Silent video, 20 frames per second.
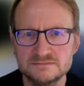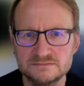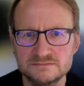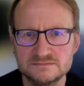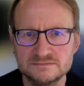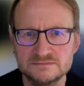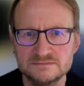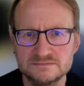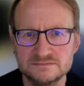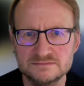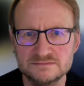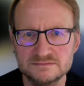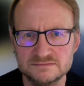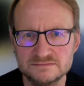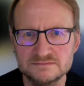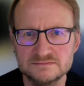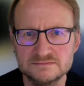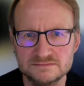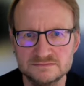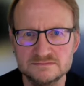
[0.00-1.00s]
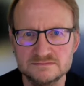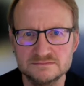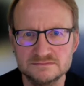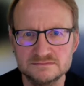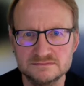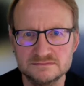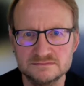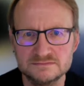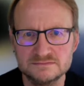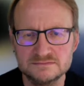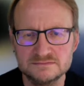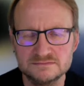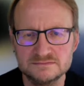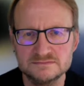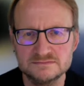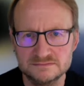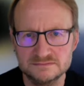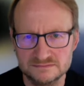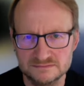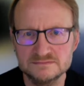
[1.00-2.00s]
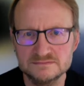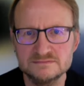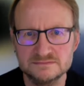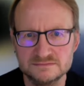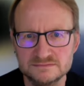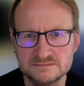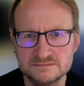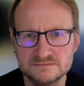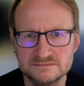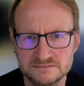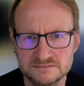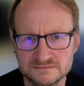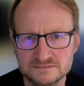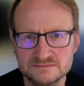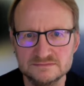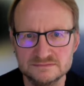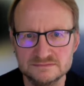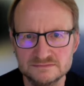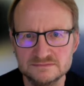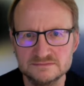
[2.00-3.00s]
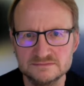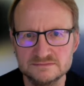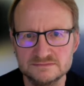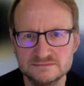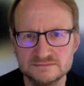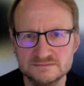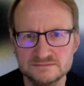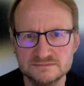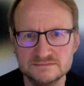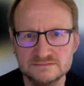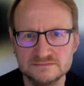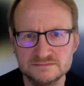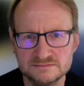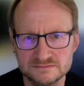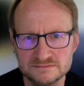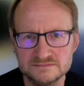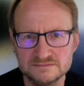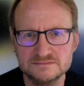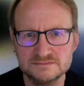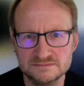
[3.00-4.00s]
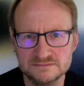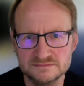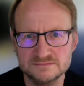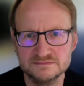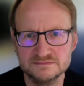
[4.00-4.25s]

The person shown says nothing.